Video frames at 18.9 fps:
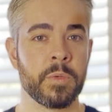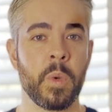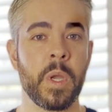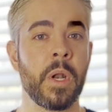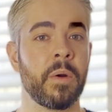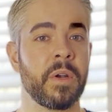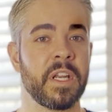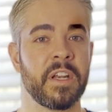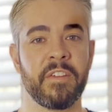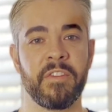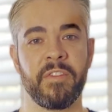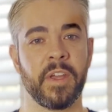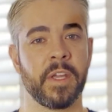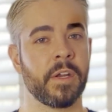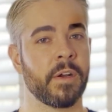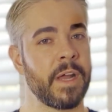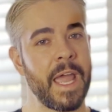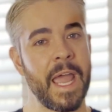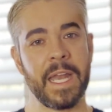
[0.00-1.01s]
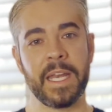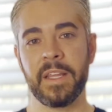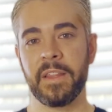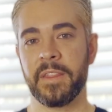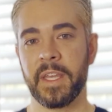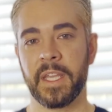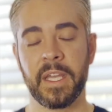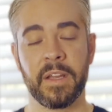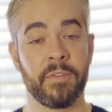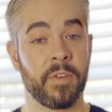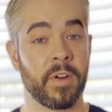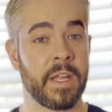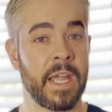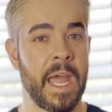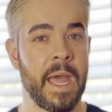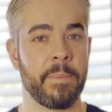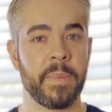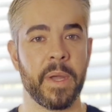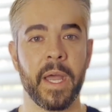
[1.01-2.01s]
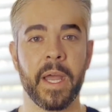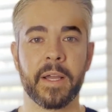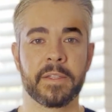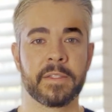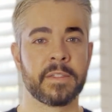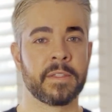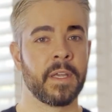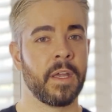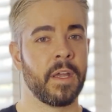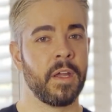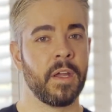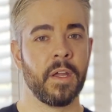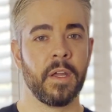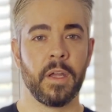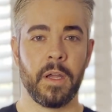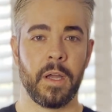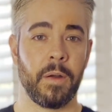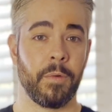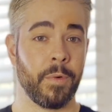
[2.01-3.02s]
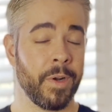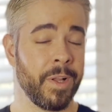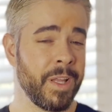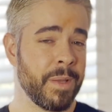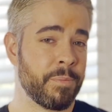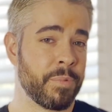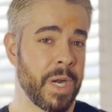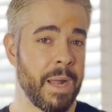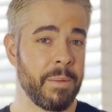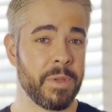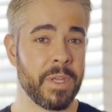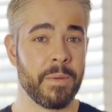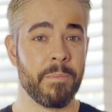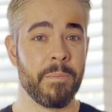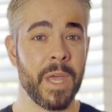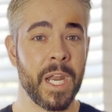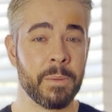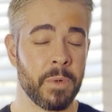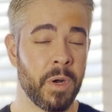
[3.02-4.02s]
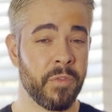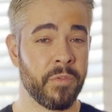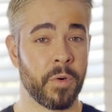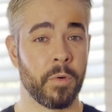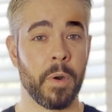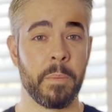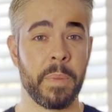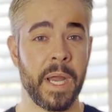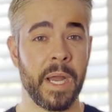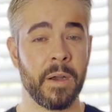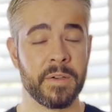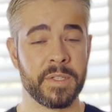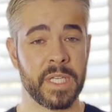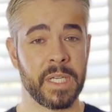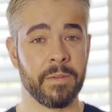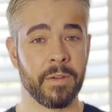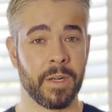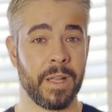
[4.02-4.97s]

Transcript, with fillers: We don't need to figure anything in for CapEx, uh, really probably minimal for repairs even.